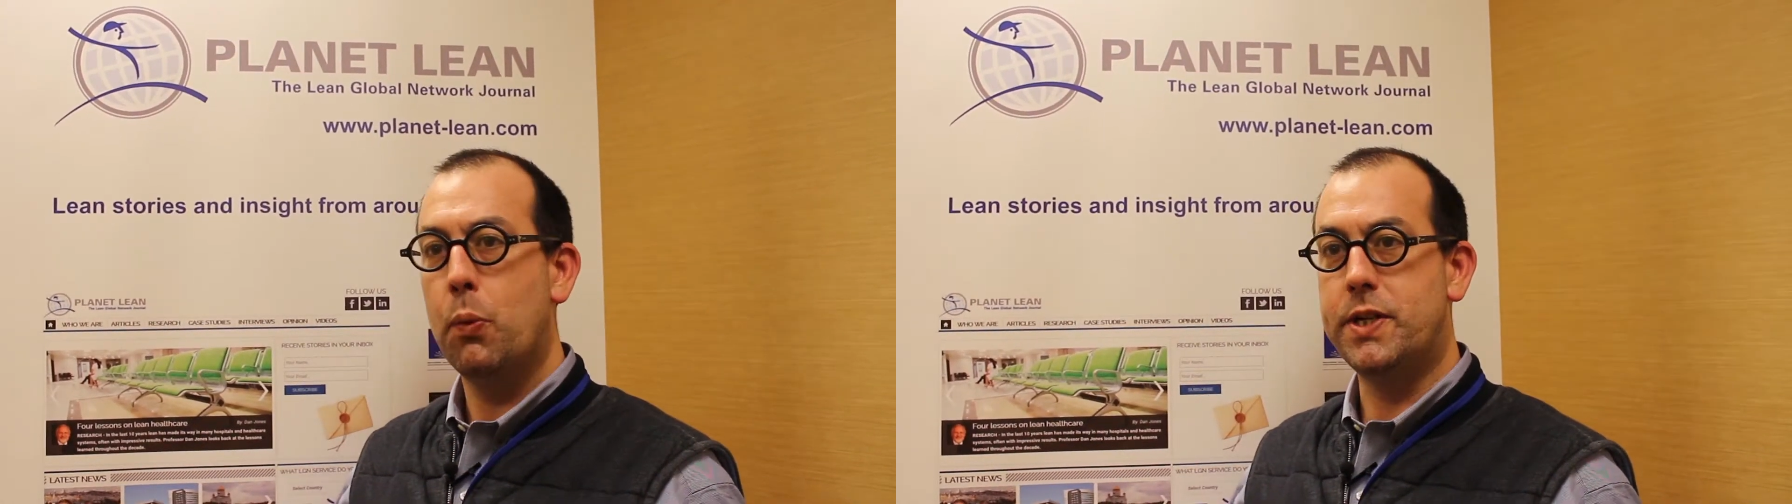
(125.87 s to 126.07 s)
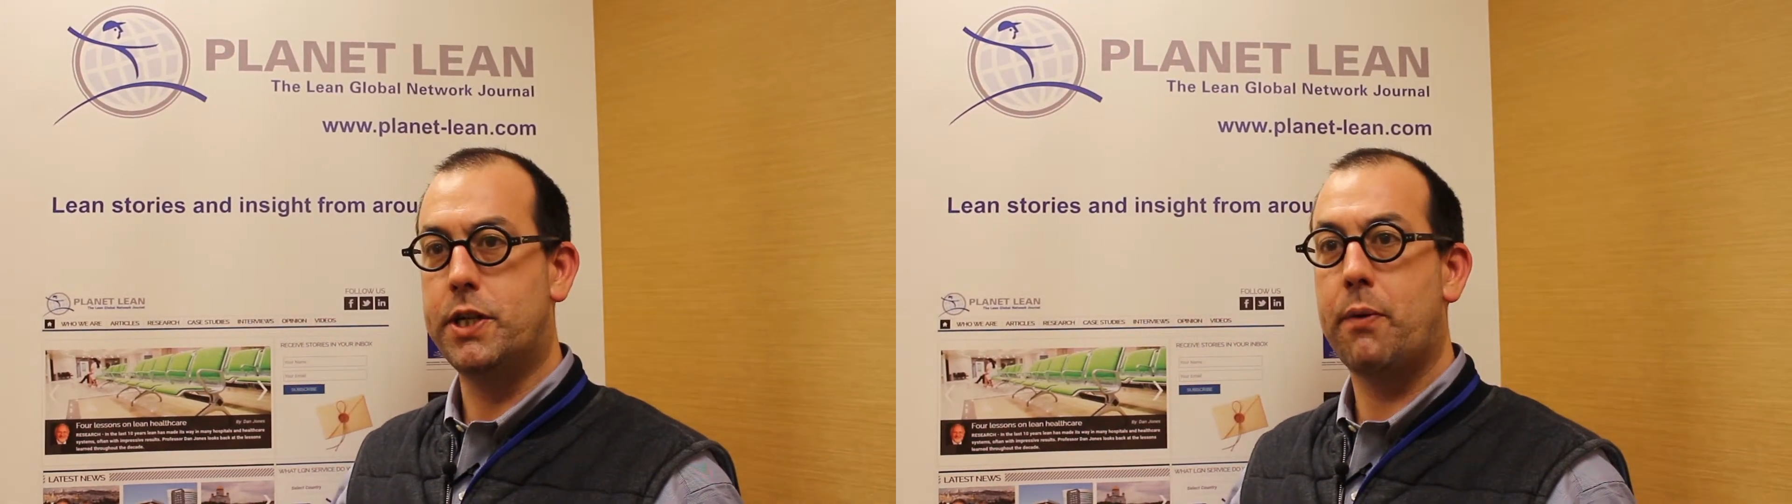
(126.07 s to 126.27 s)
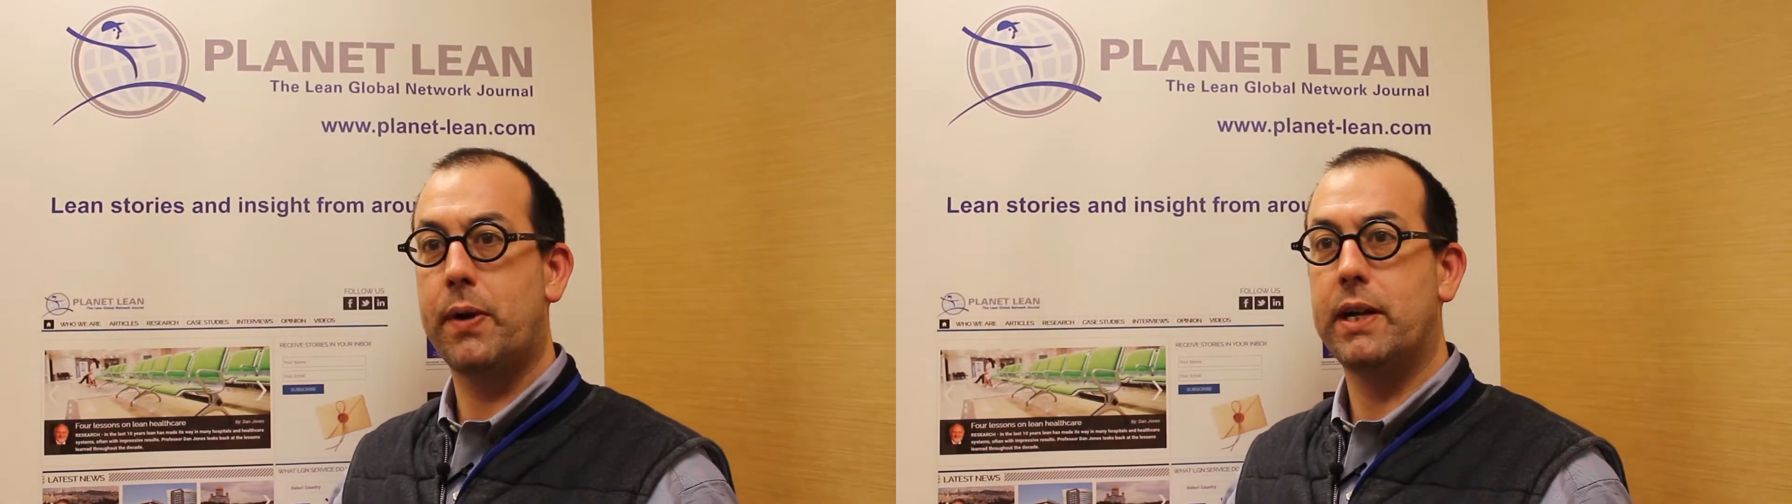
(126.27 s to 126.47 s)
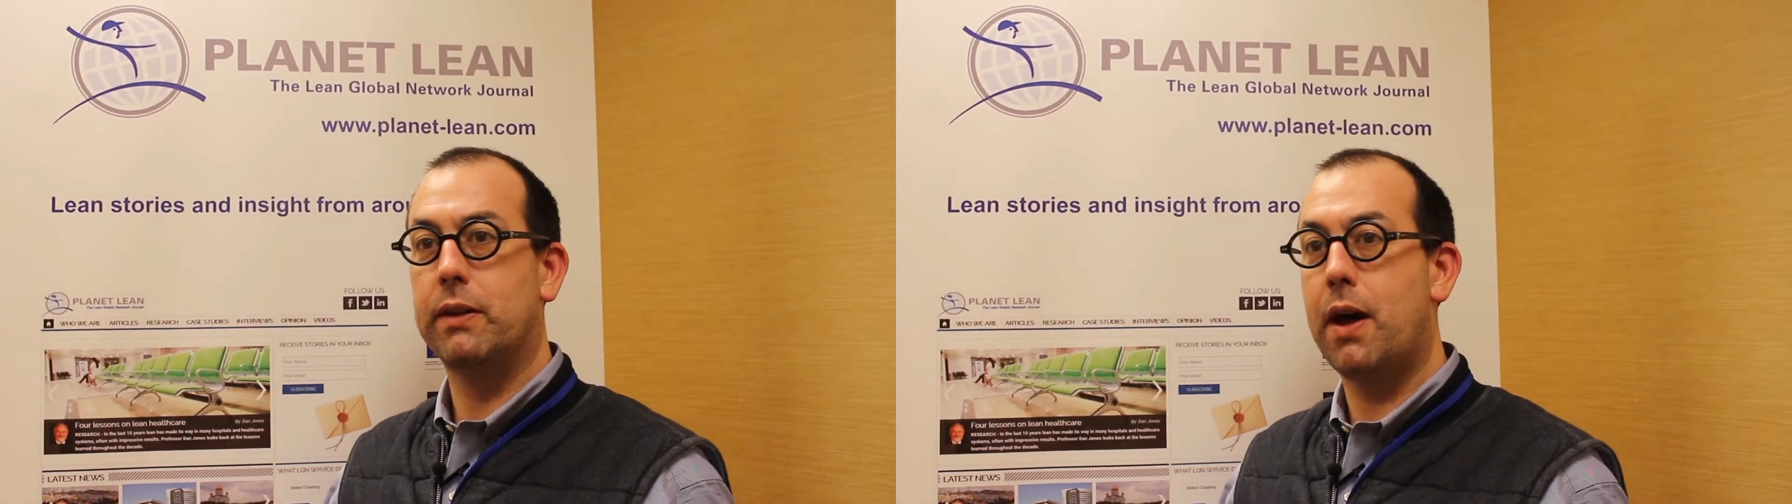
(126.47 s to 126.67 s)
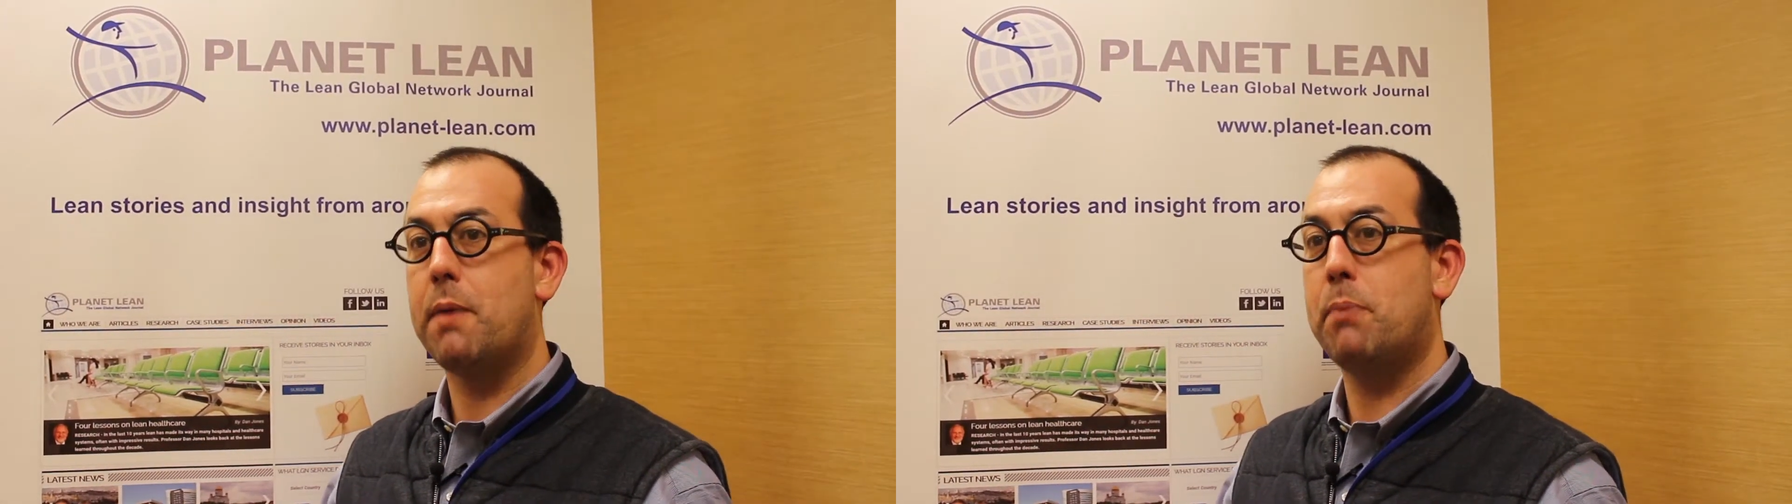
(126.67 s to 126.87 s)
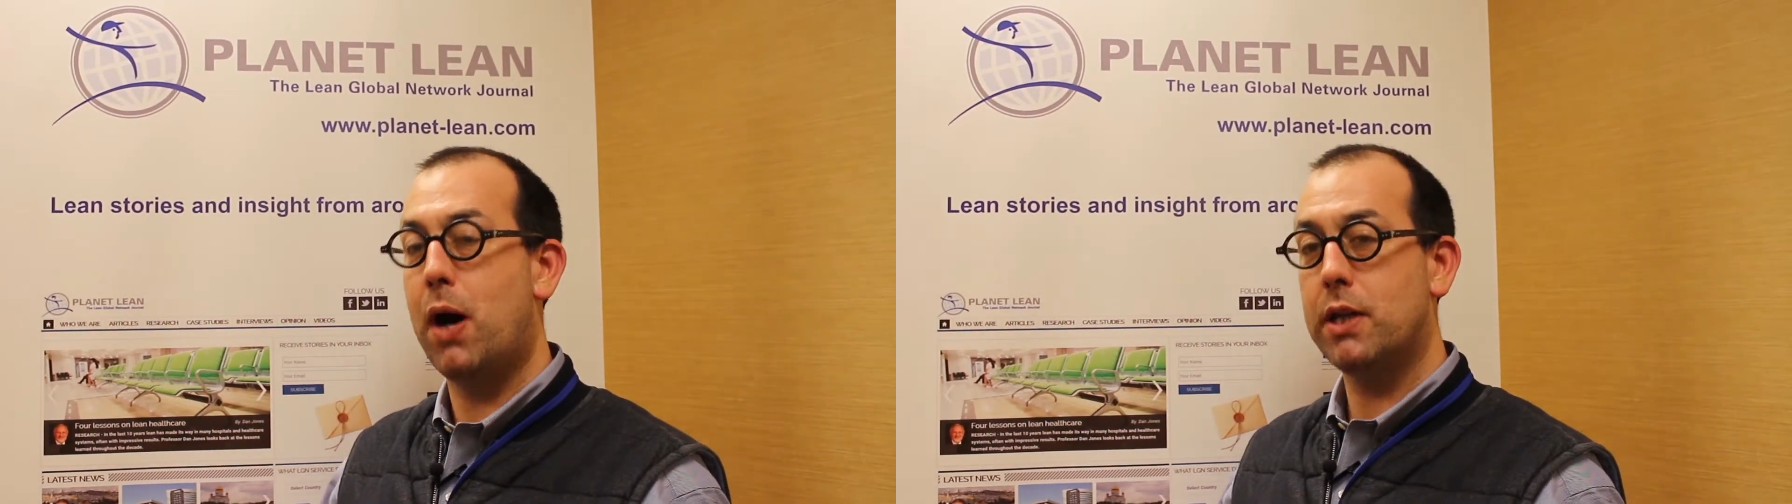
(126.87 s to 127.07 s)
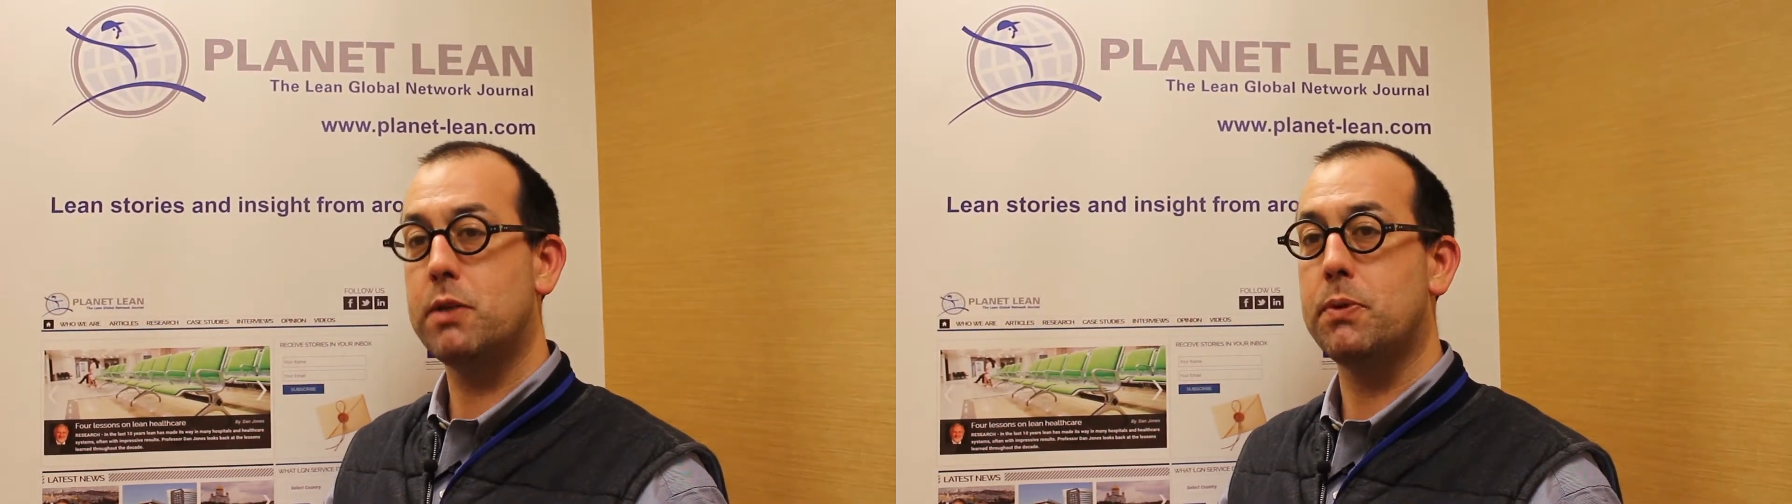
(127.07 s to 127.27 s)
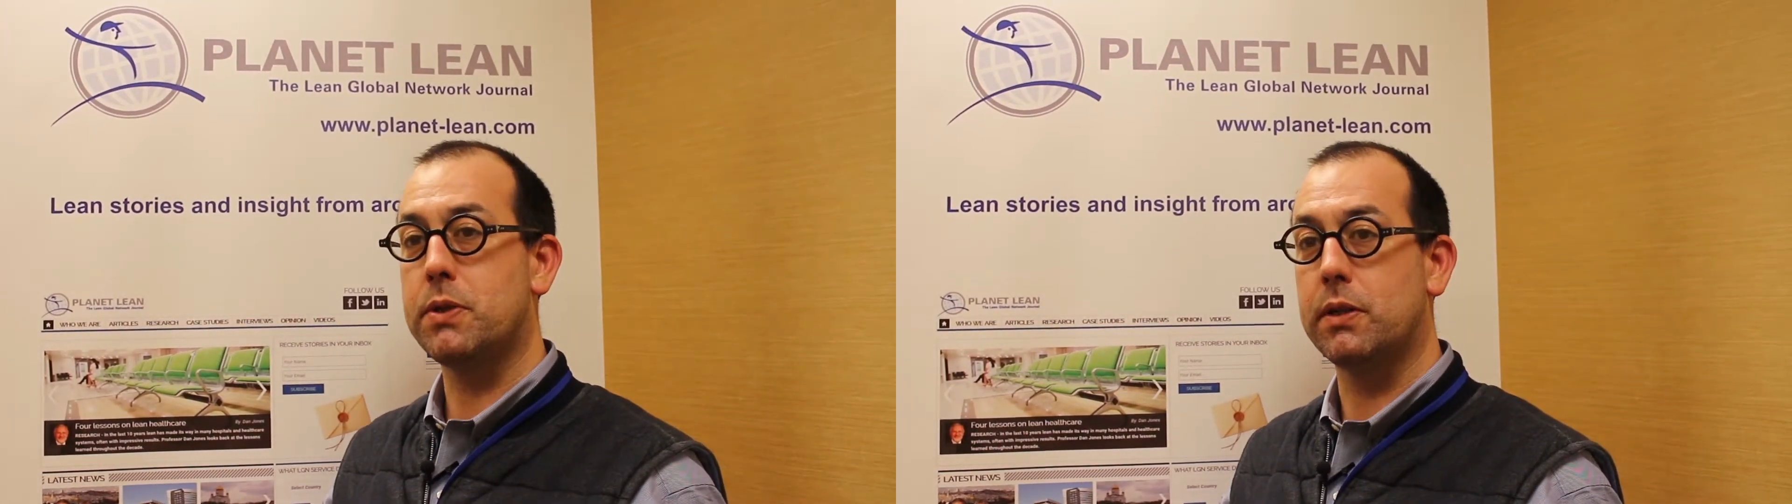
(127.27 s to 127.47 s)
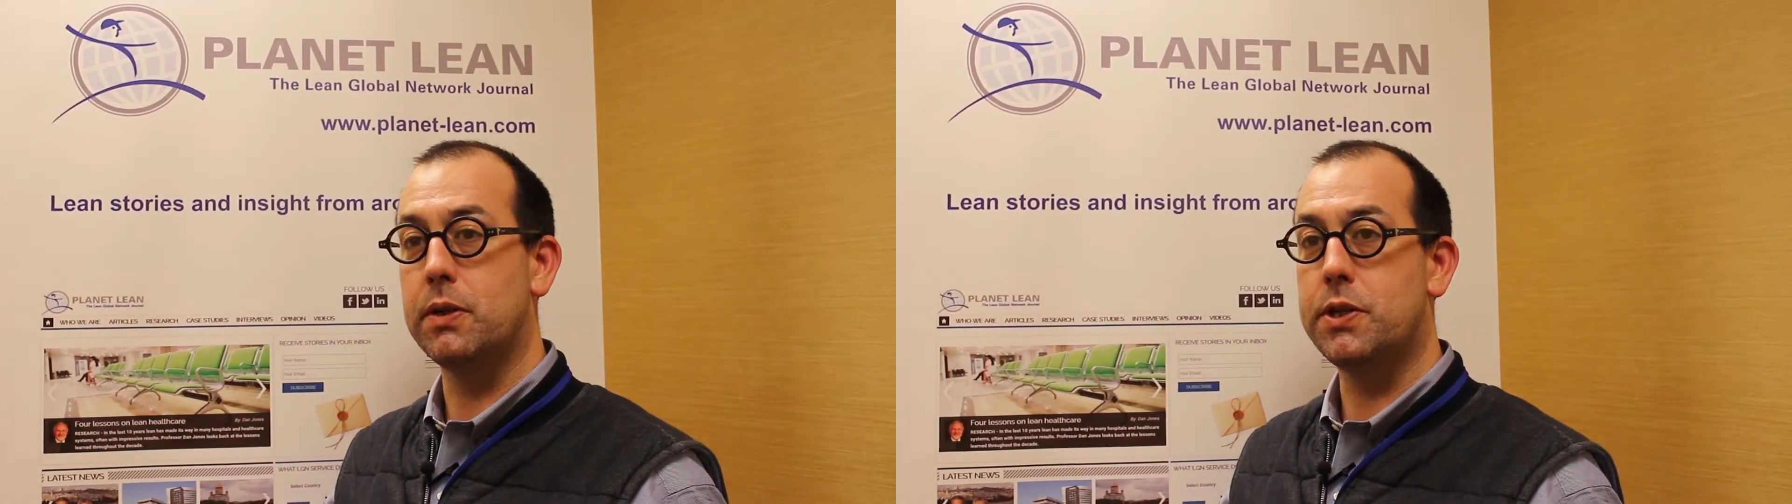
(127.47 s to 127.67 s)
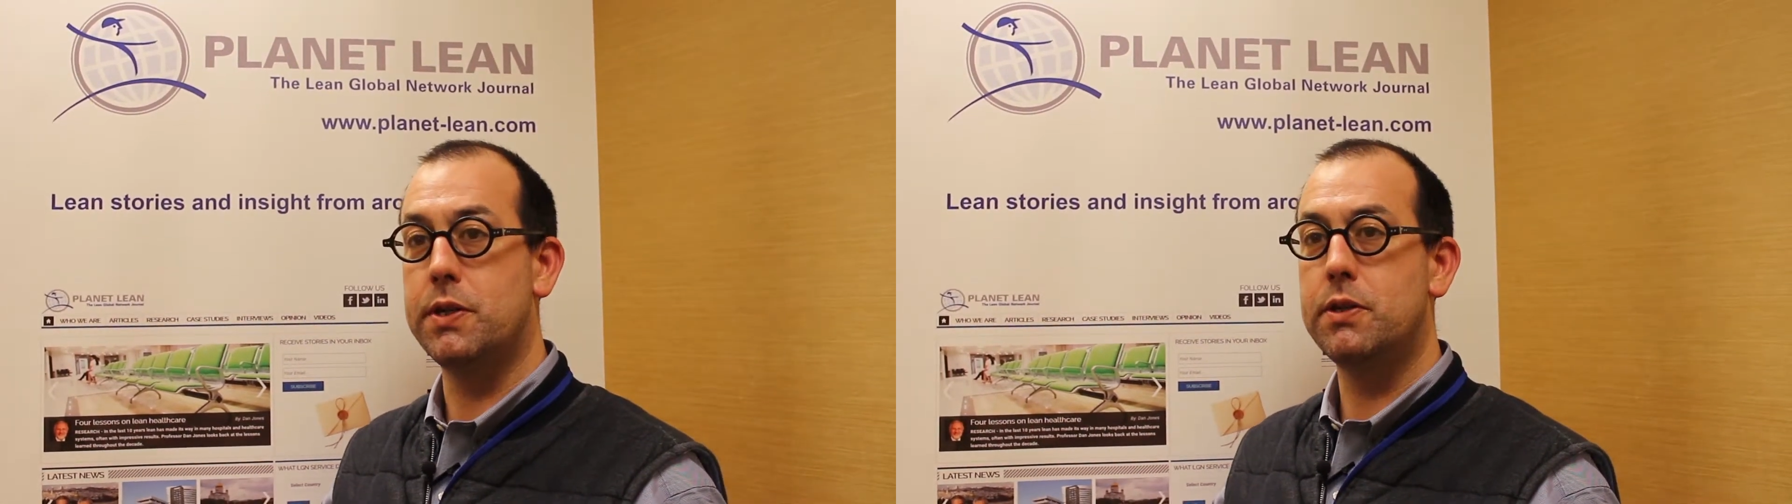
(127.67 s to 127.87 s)
we generate a lot of possible
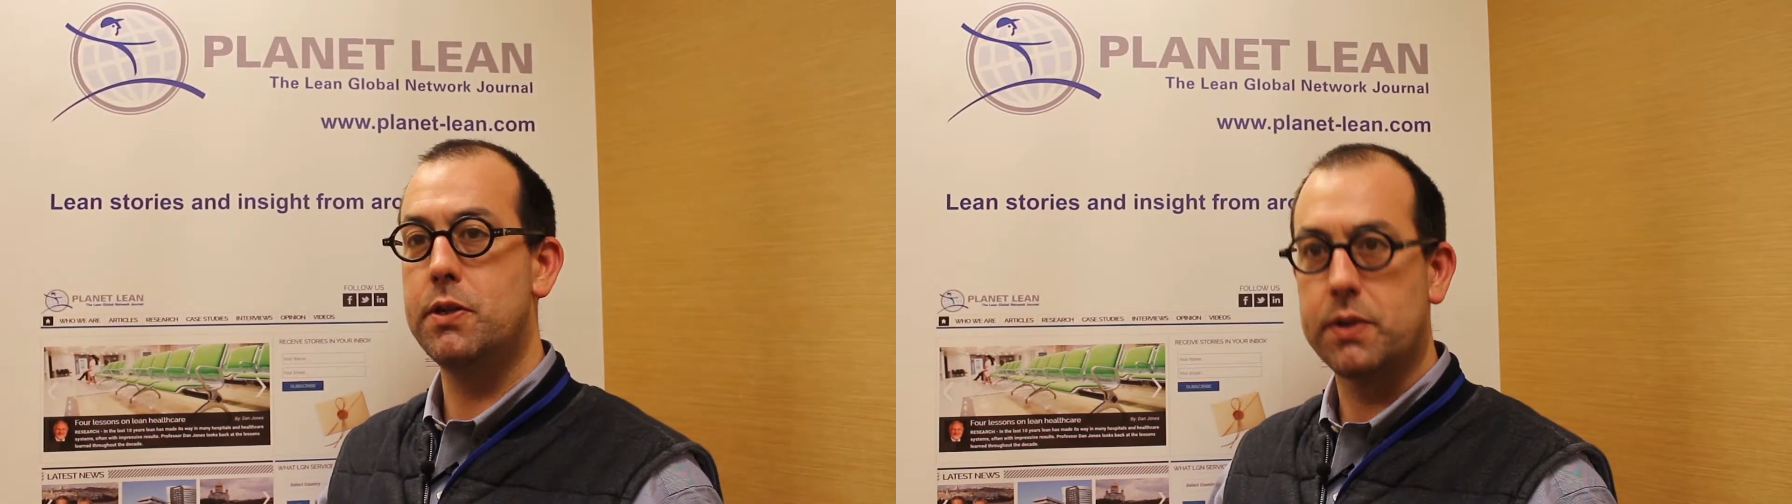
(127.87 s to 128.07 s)
solutions,